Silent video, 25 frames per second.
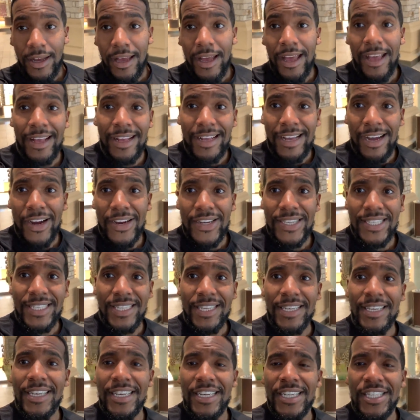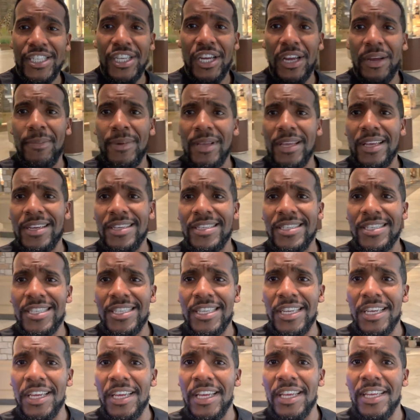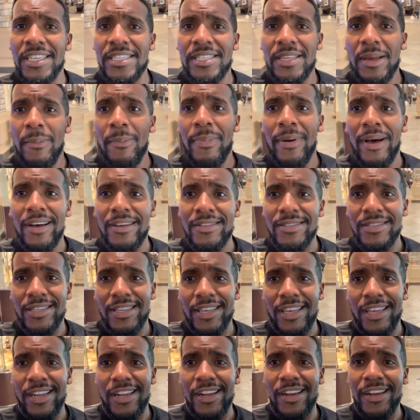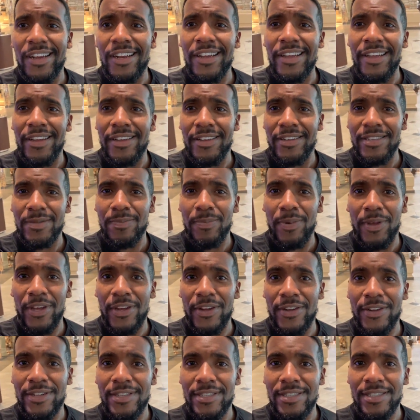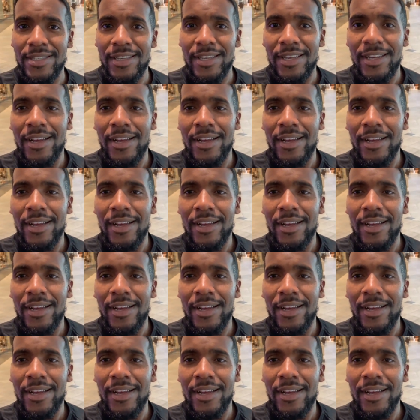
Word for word: and Kyra's sitting in the chair because she is about to get her ears pierced.